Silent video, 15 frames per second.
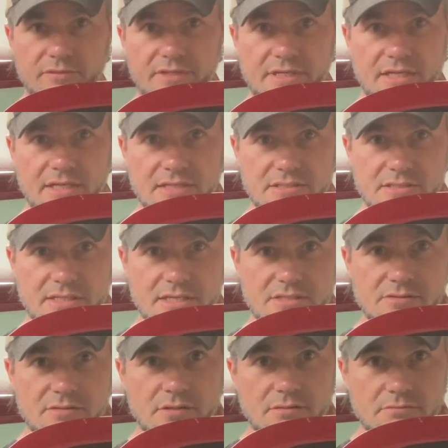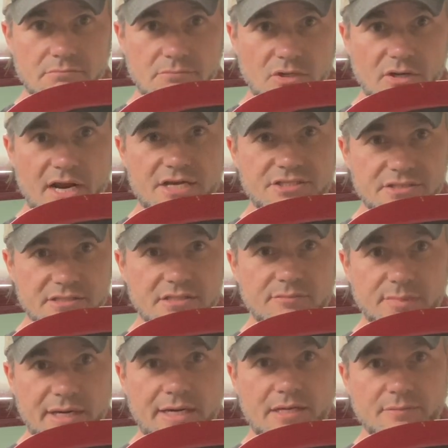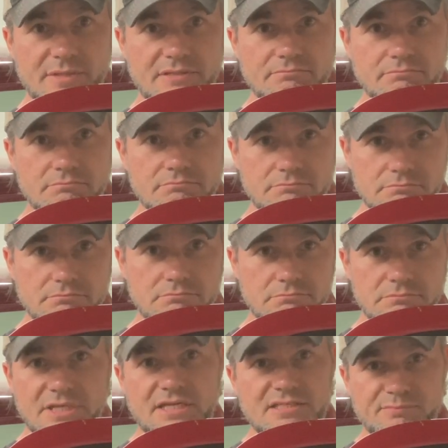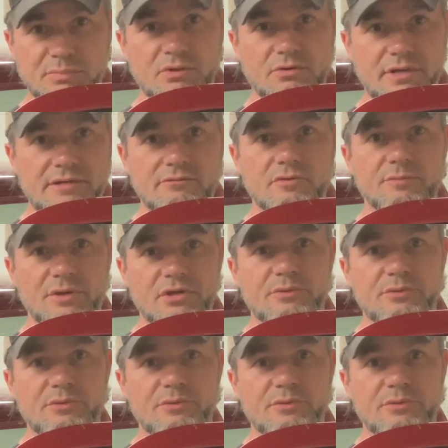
it kind of stays without crashing to the bottom and exploding into a million